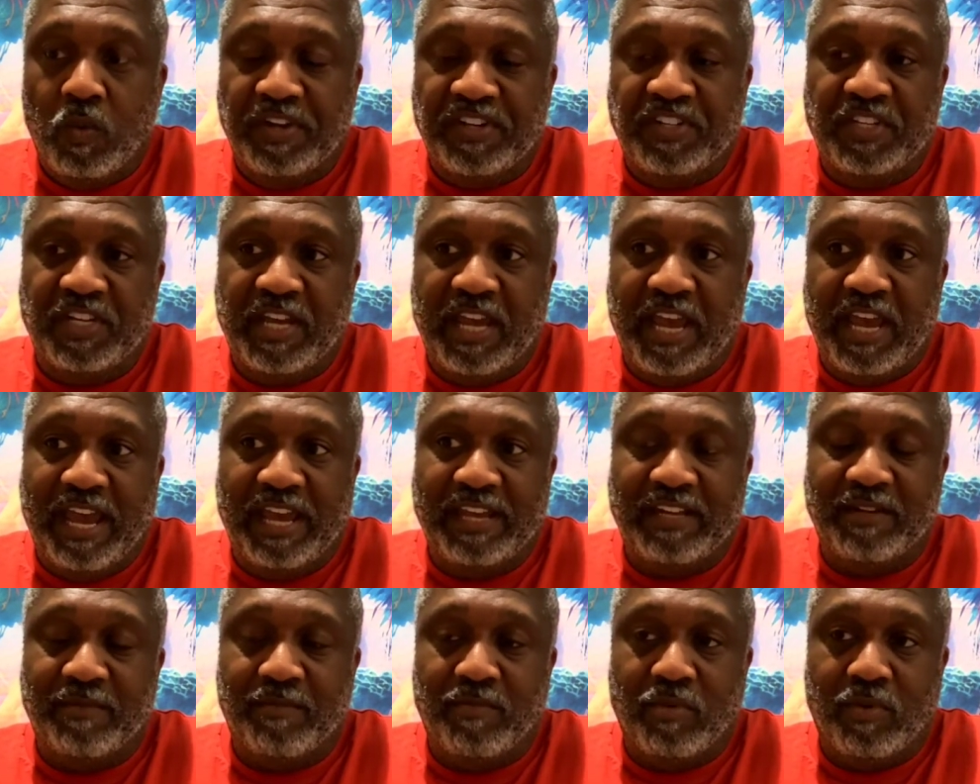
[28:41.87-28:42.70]
When she
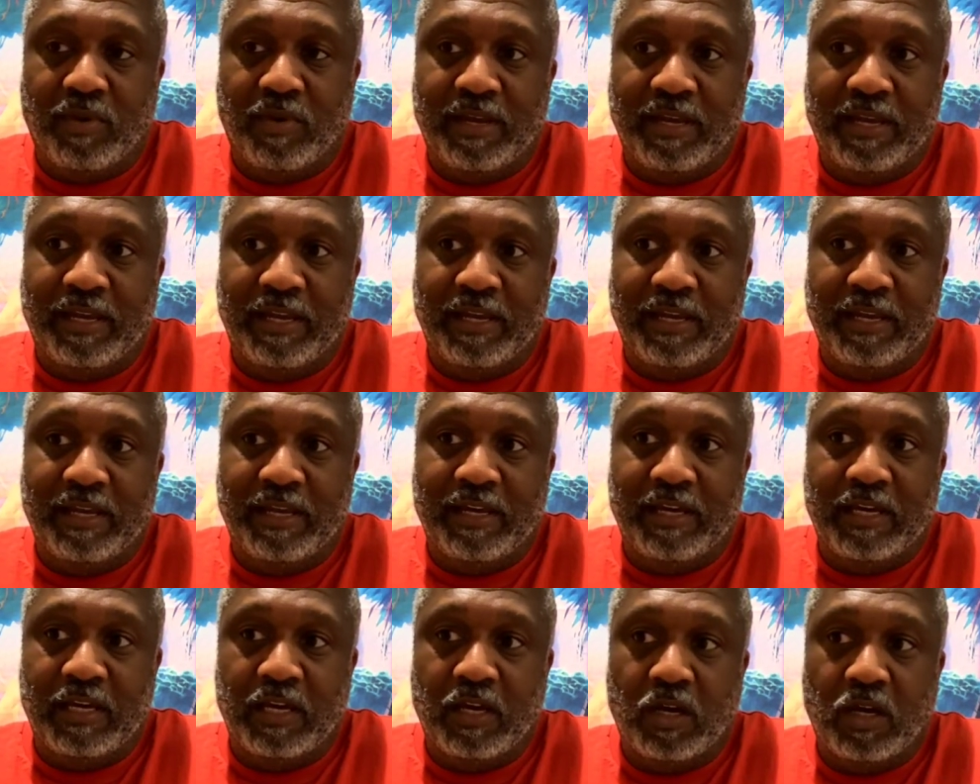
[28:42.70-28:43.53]
had to
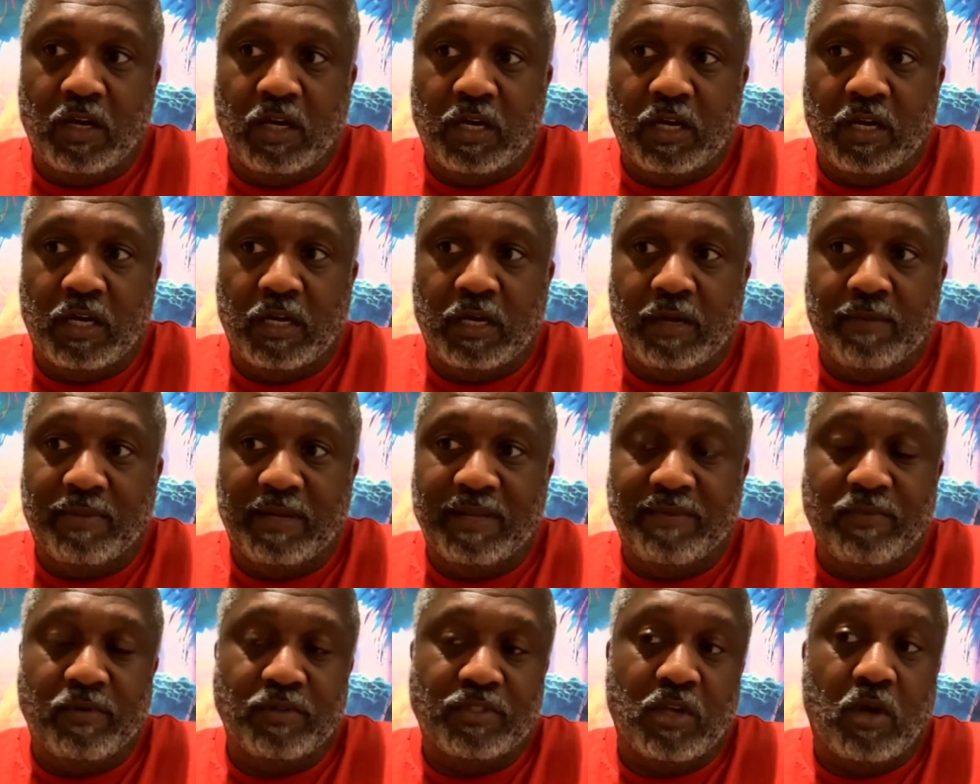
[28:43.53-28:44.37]
bring, I
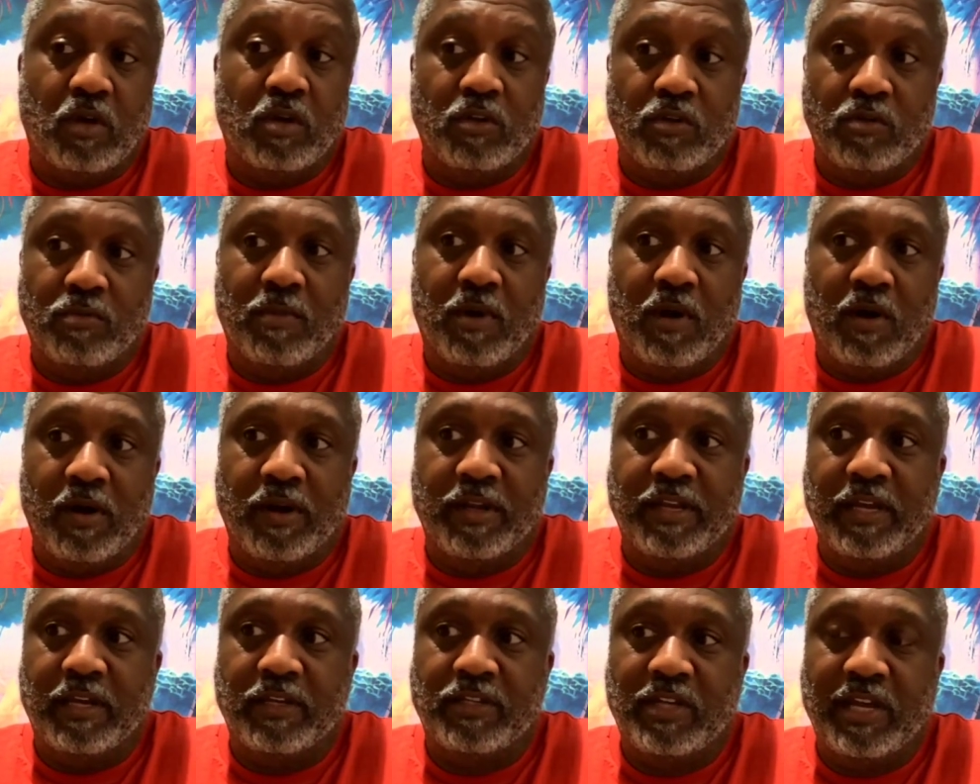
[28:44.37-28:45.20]
believe it was
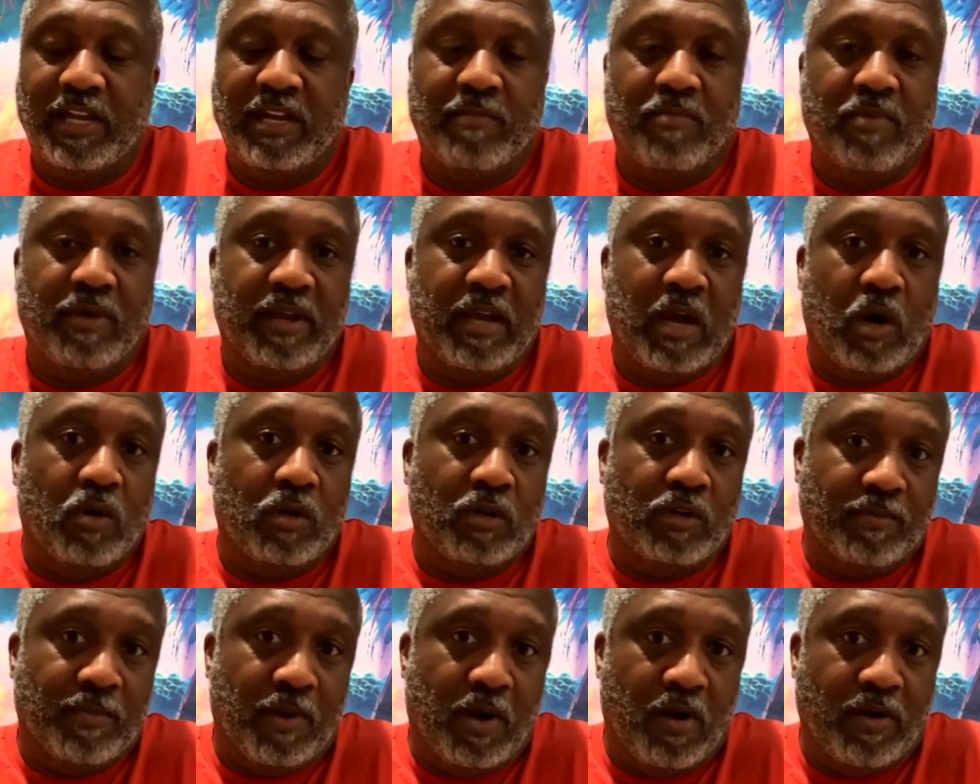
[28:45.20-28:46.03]
Olodumare. Yeah, she had to bring
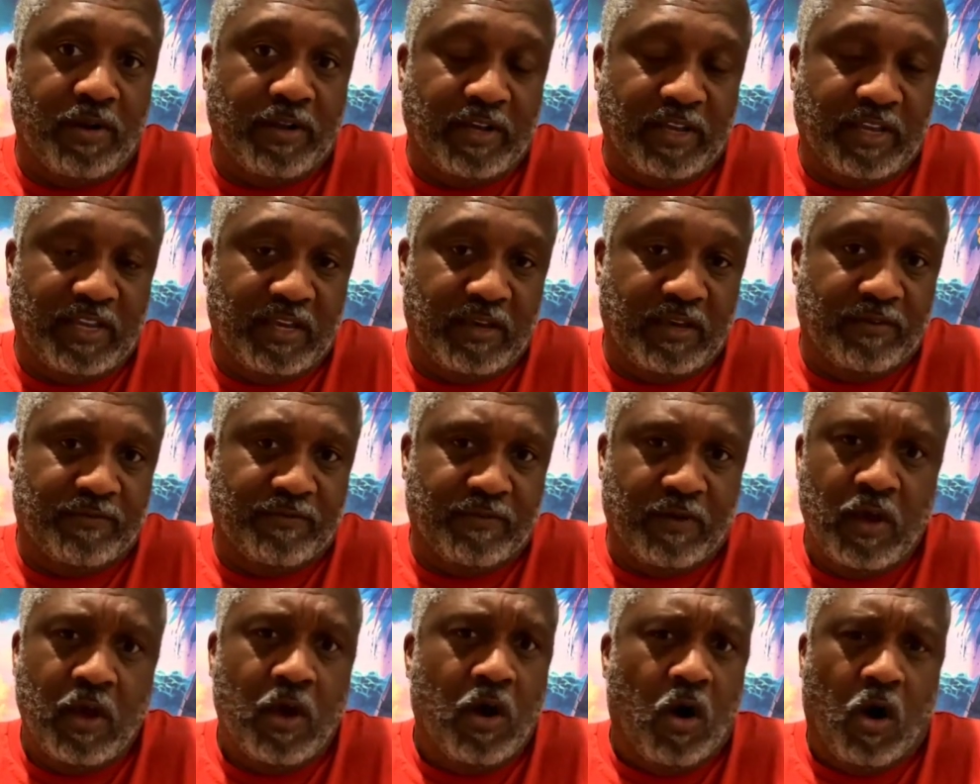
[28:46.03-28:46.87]
Olodumare a
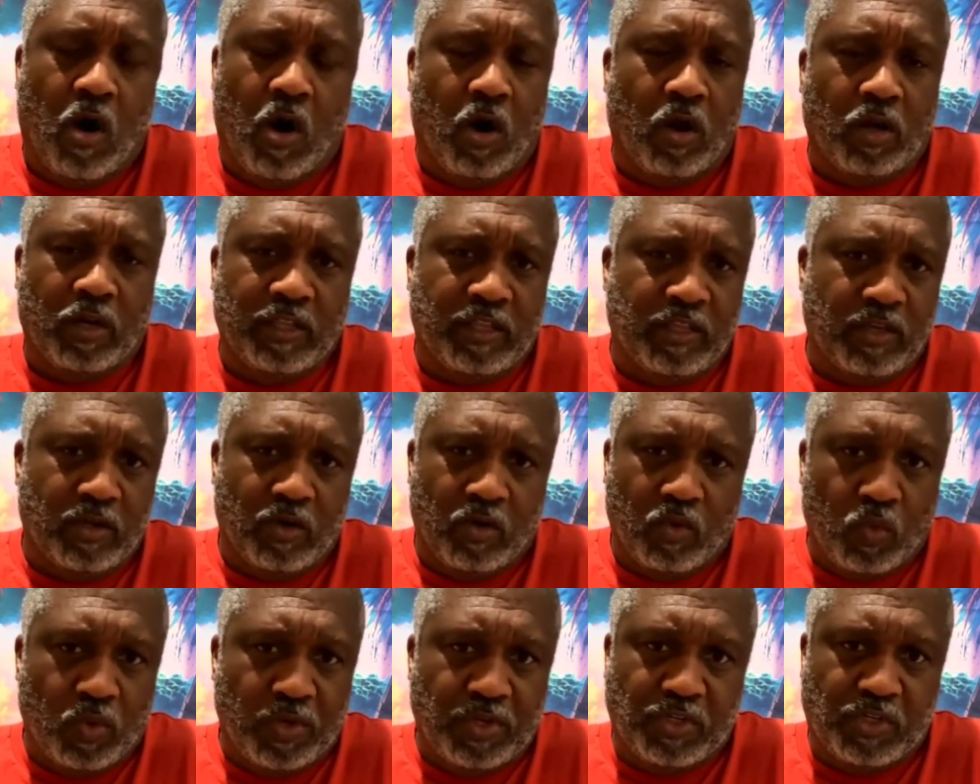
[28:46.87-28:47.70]
gift. All of
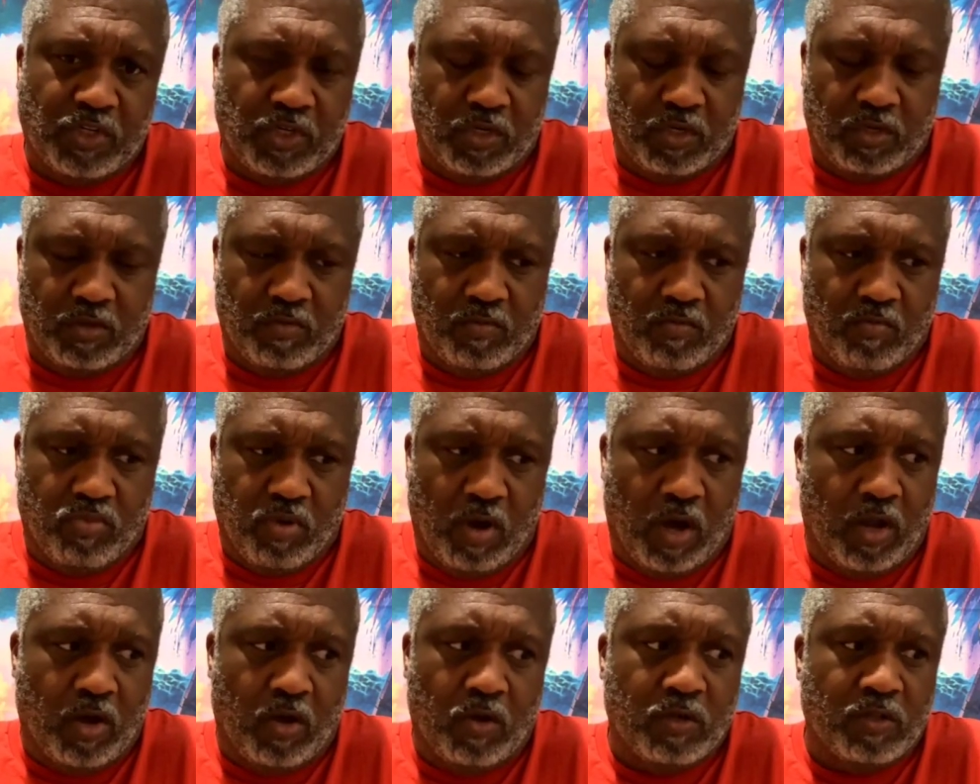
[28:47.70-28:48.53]
the Orisha
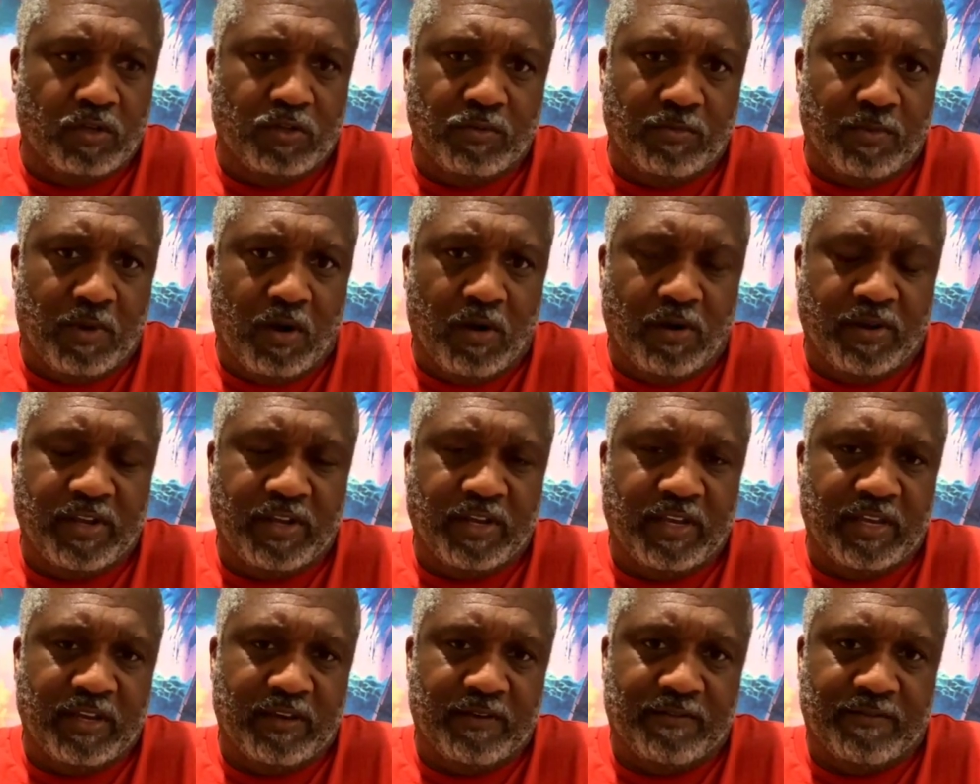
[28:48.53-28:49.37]
brought
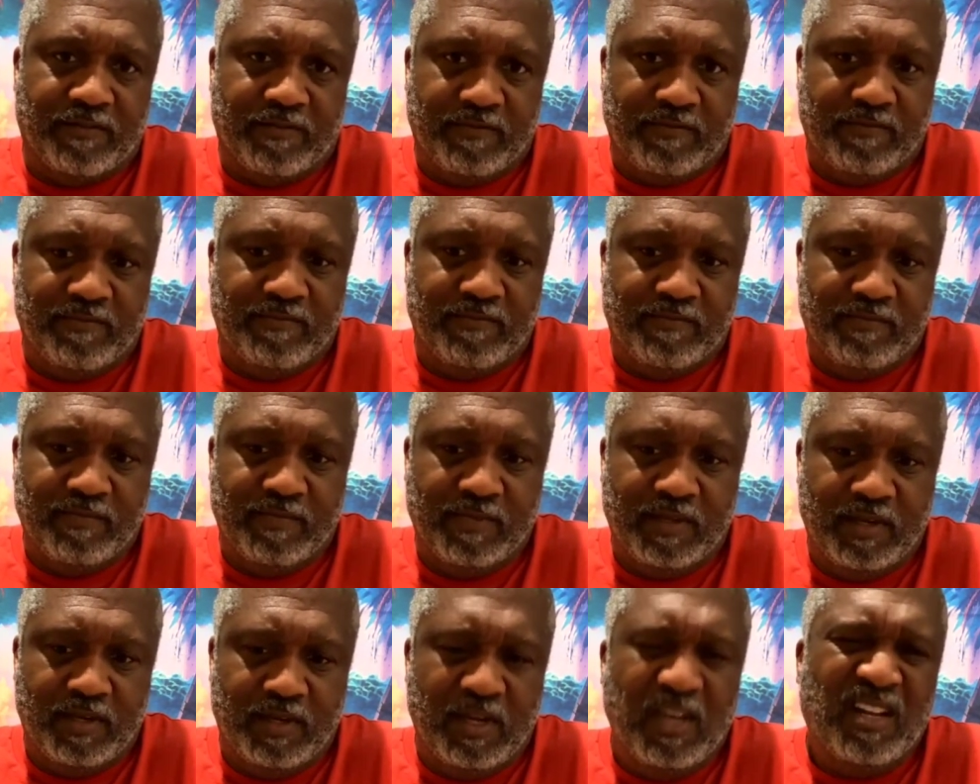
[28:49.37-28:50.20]
Olodumare a gift.
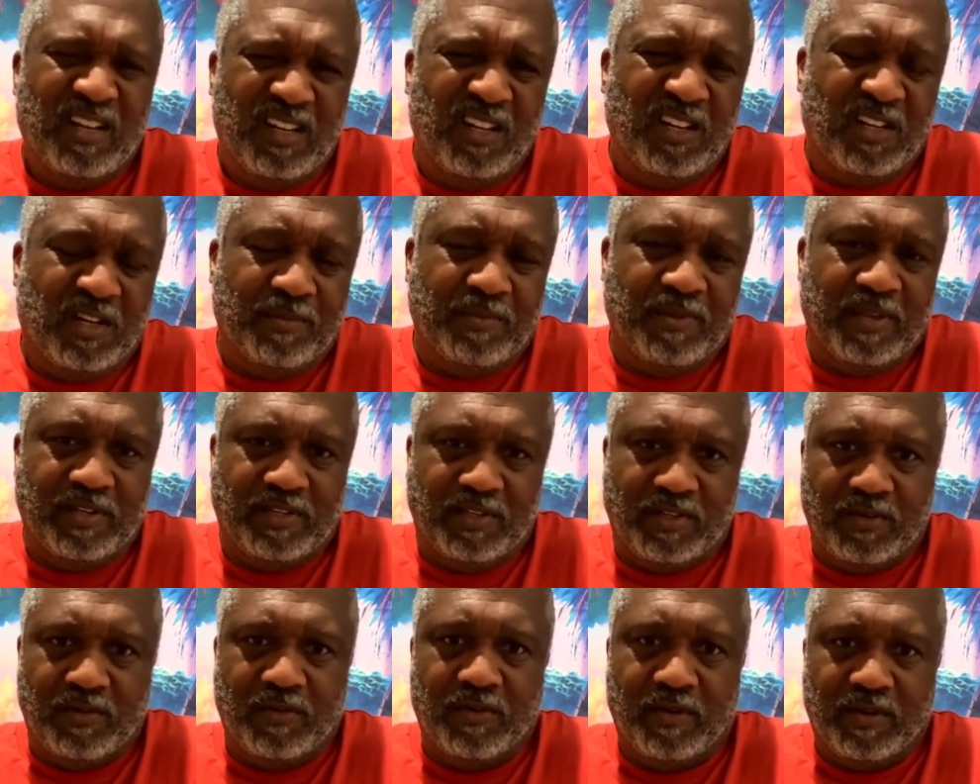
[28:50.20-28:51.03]
Look up
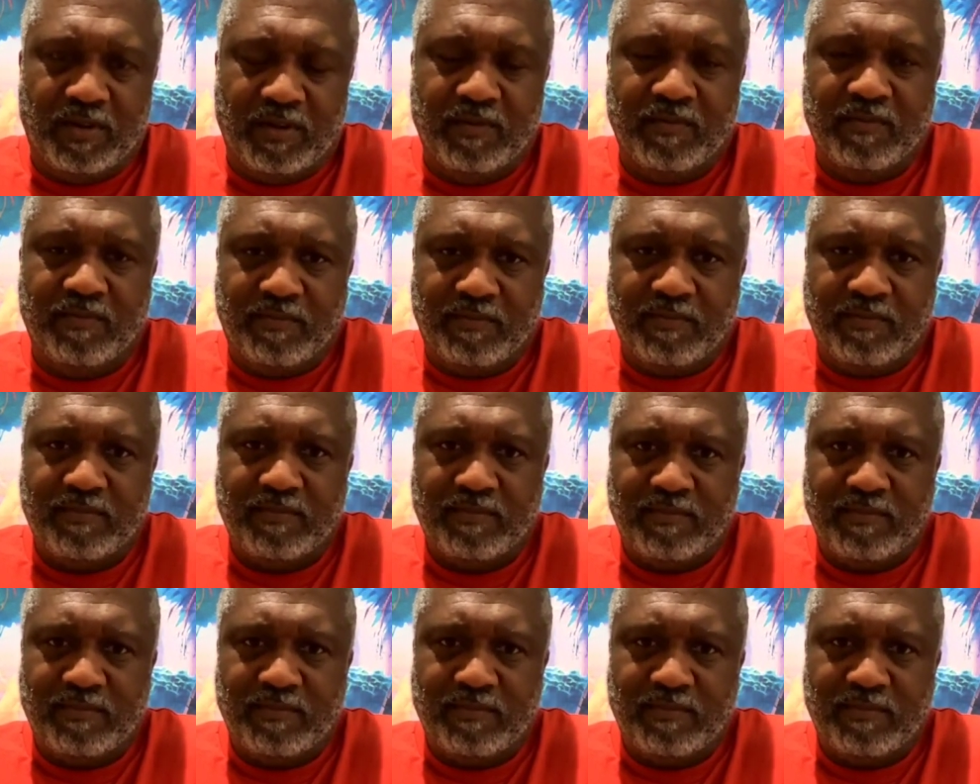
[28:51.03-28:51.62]
that story.